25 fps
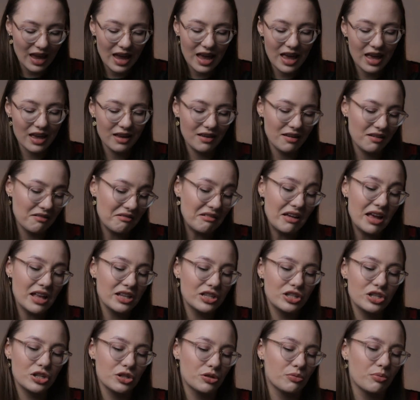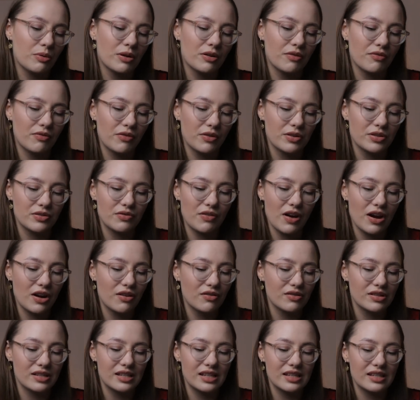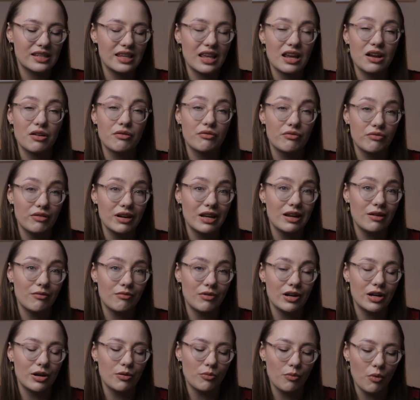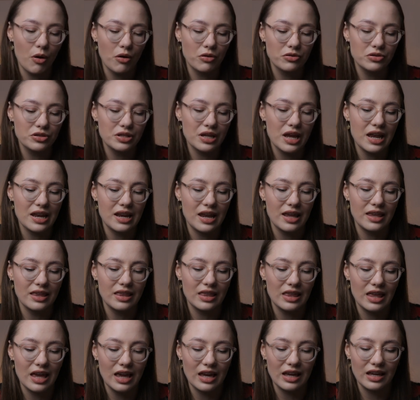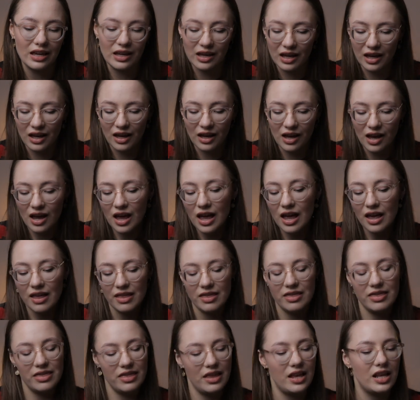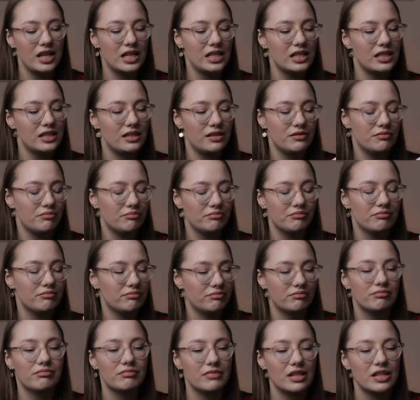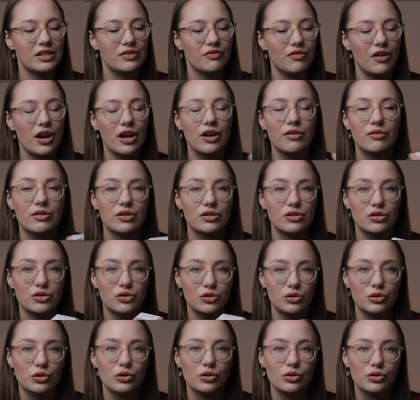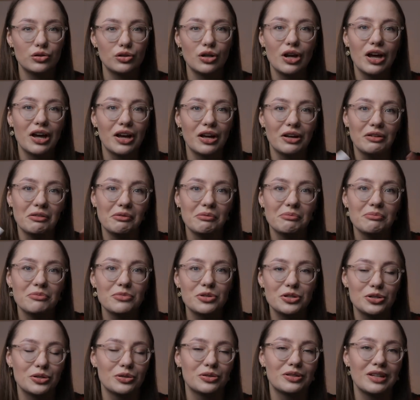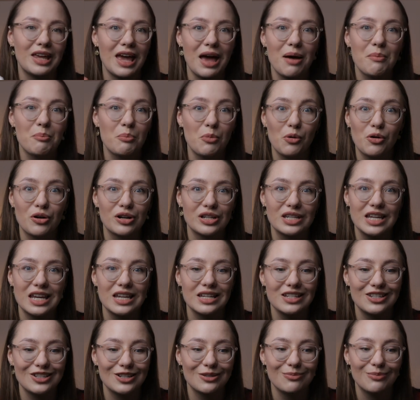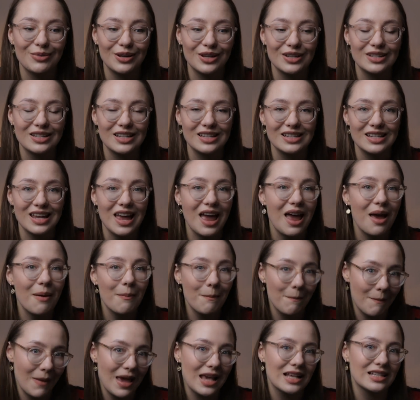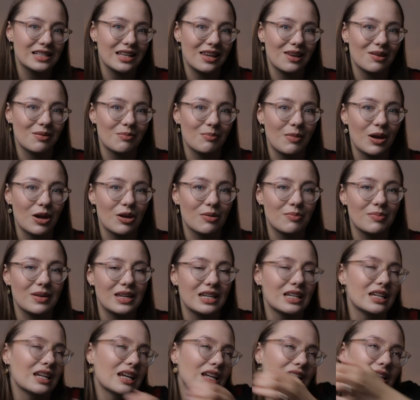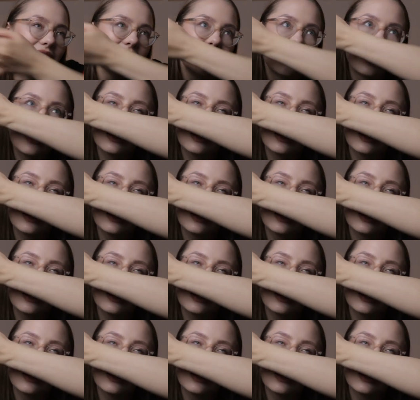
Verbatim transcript: it, eh, it's just one of those fragrances that I really, really want, and I think this this fragrance should um, should get more attention because it's amazing in my opinion